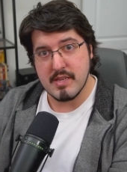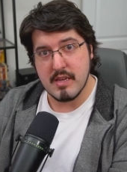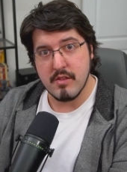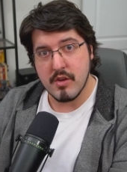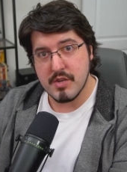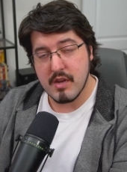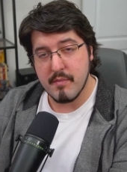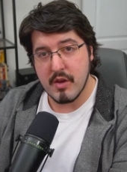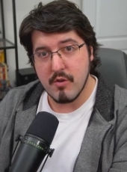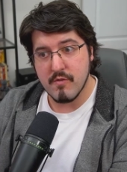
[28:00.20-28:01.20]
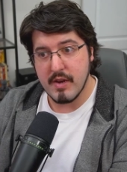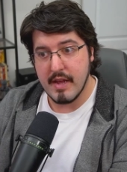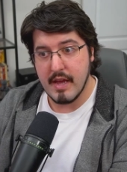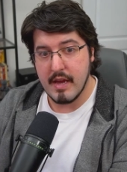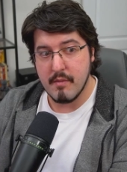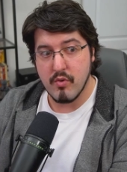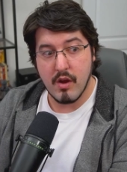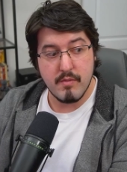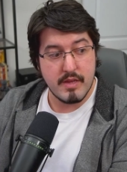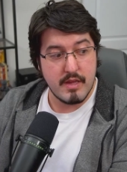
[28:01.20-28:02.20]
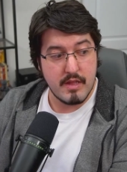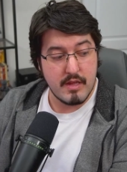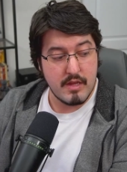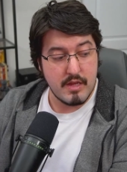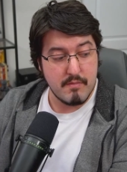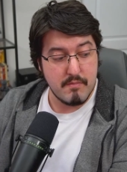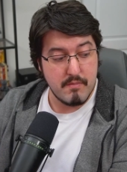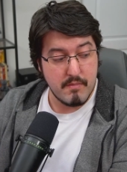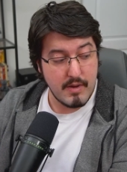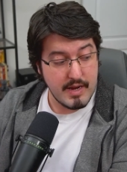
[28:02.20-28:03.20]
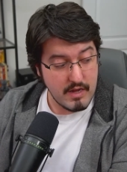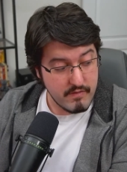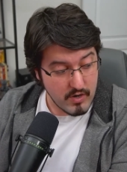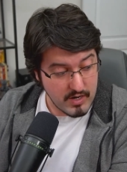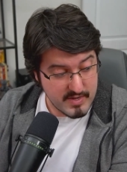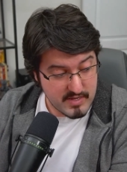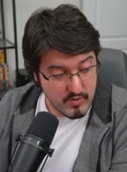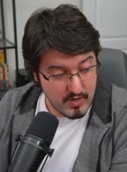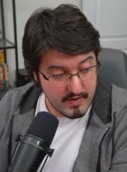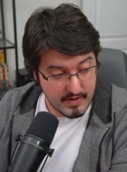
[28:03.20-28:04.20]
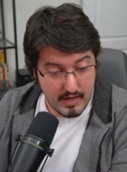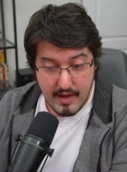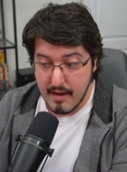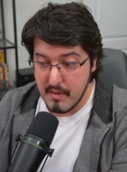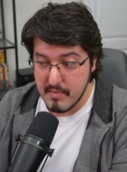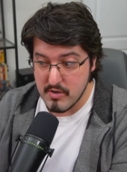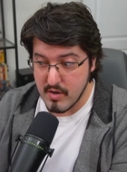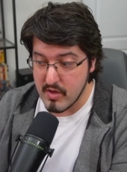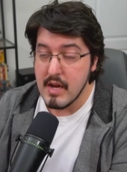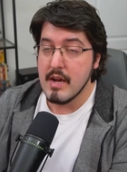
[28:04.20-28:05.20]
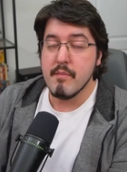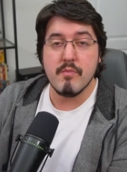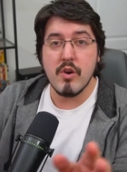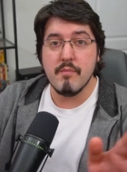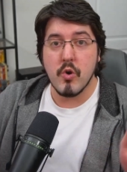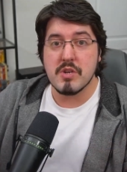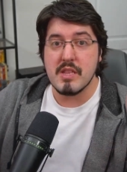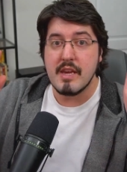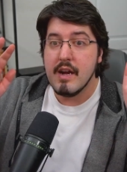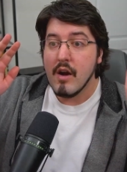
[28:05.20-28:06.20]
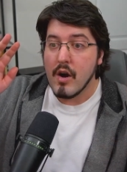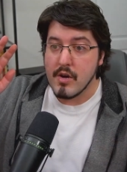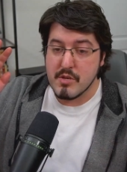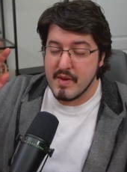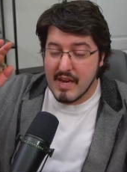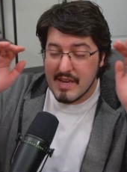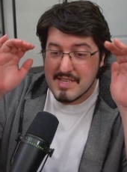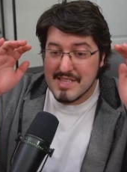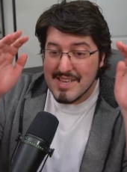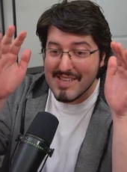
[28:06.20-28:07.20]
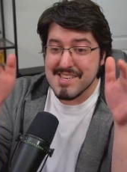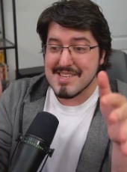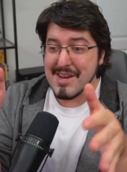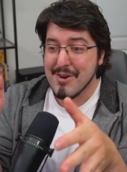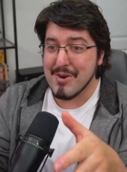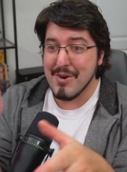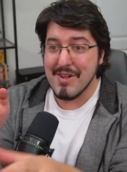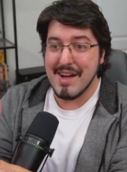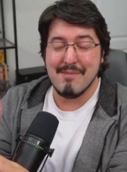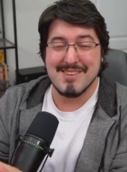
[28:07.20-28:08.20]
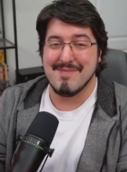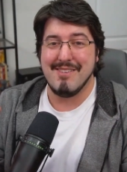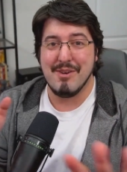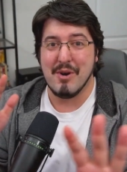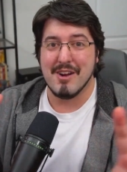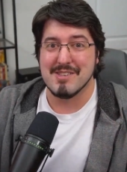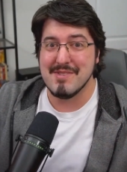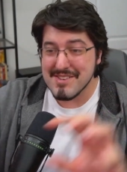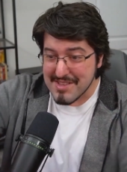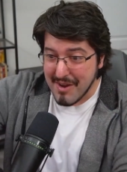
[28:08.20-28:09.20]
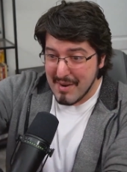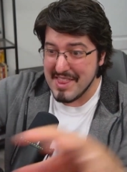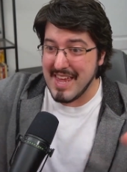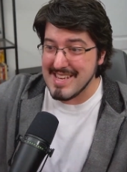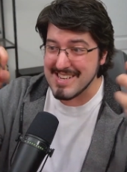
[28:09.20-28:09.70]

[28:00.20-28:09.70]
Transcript: in laws are coming over and I probably might have already missed them arriving and I might be in trouble. But more importantly, also because this is so cool. I'm just my rewatch. There's just so many things.